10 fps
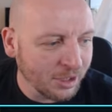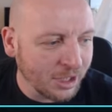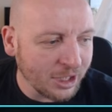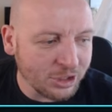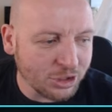
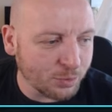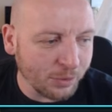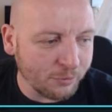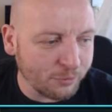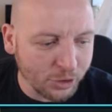he's just
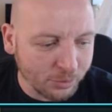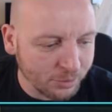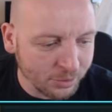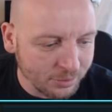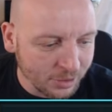been
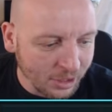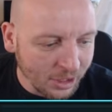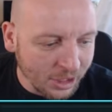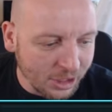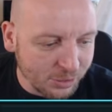phenomenal.
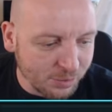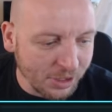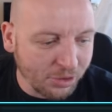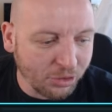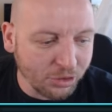He has
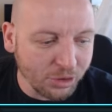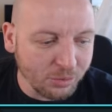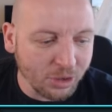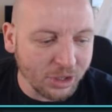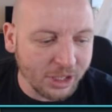played
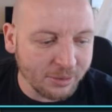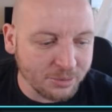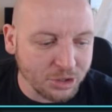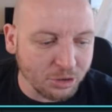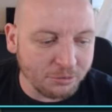31 games,
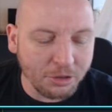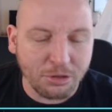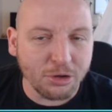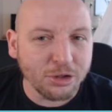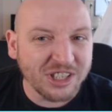scoring
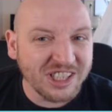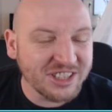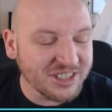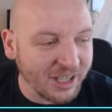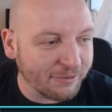
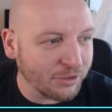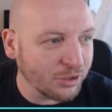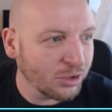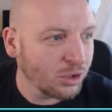37